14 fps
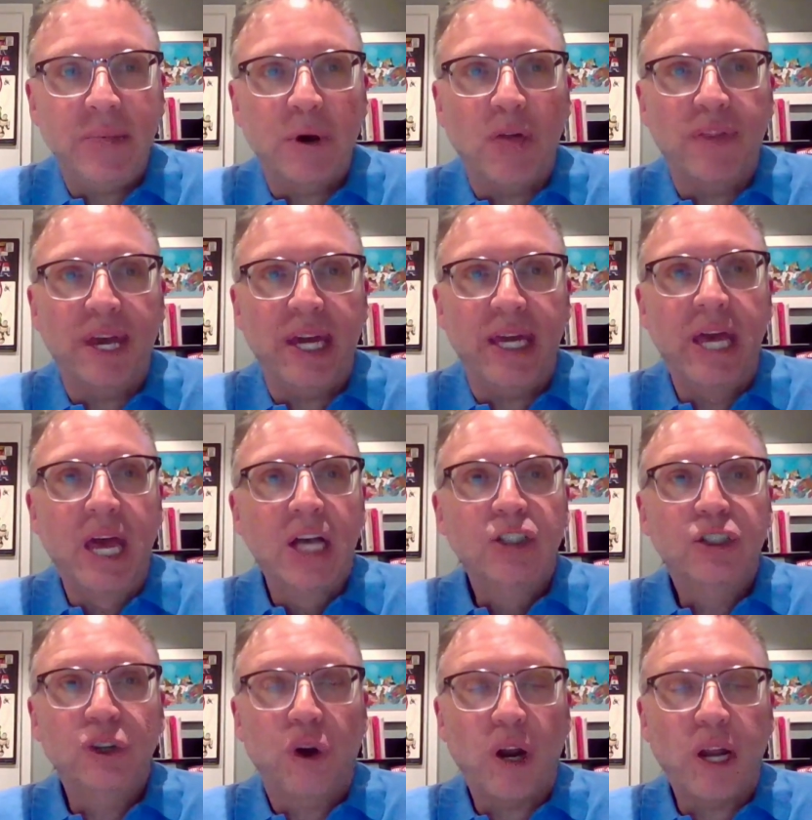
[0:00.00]
Are they
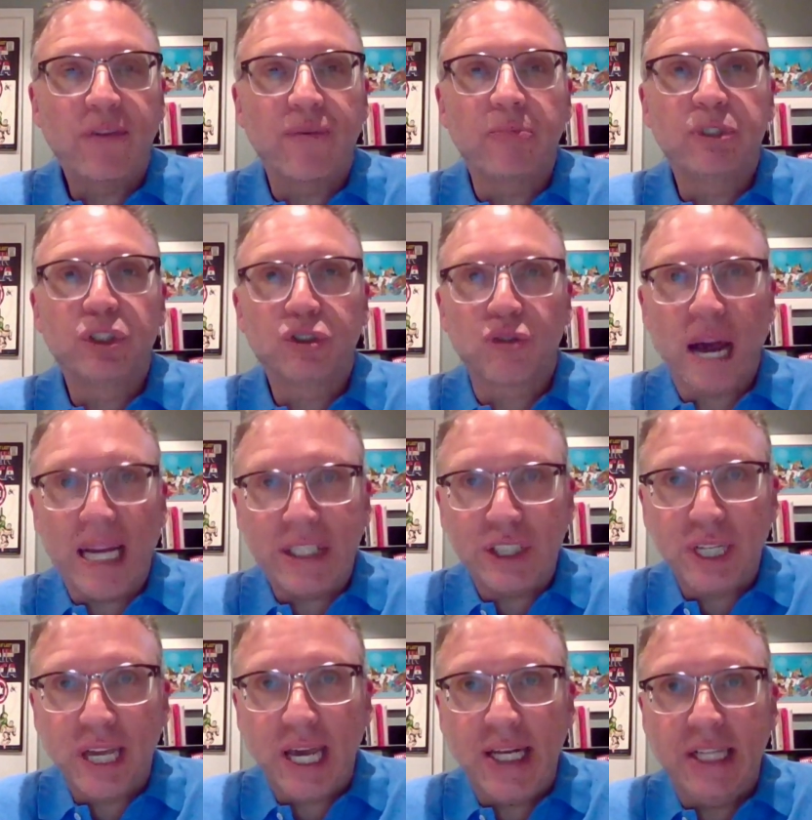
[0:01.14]
starting from scratch
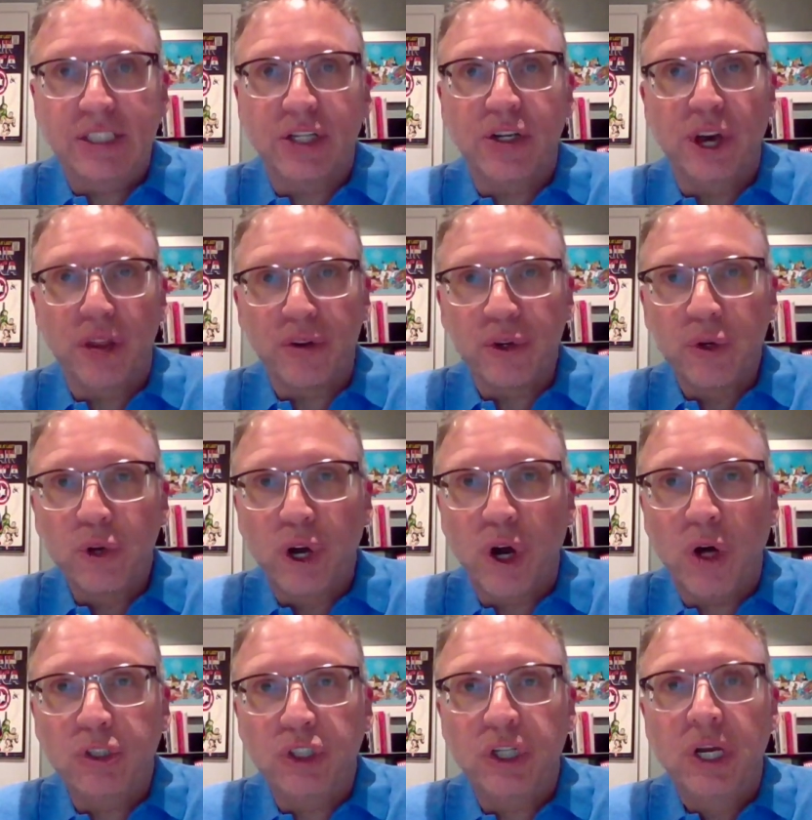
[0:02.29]
again? It's another new
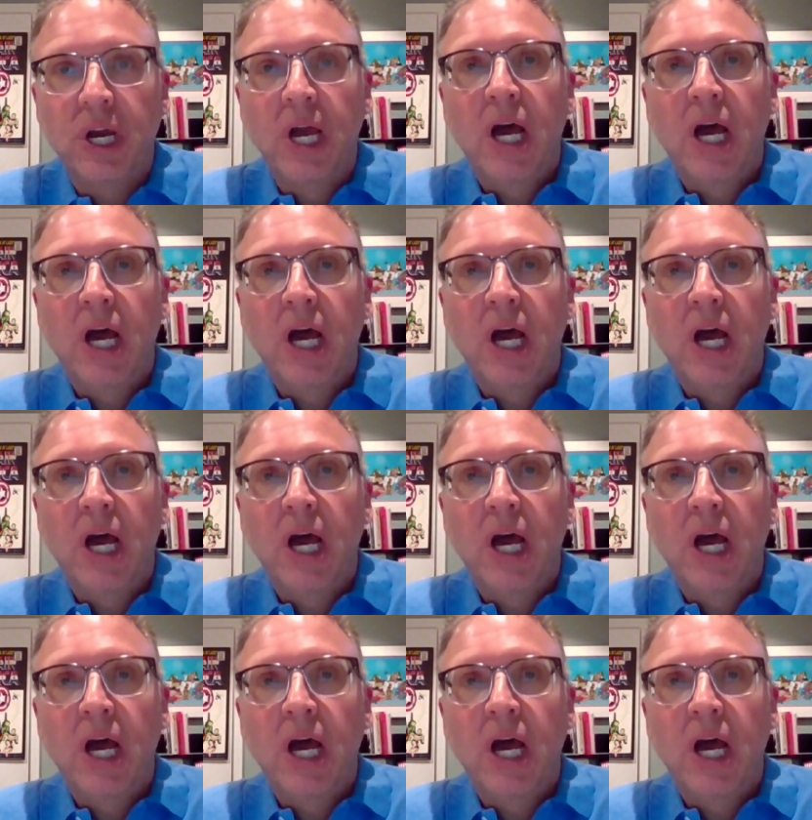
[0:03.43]
coach.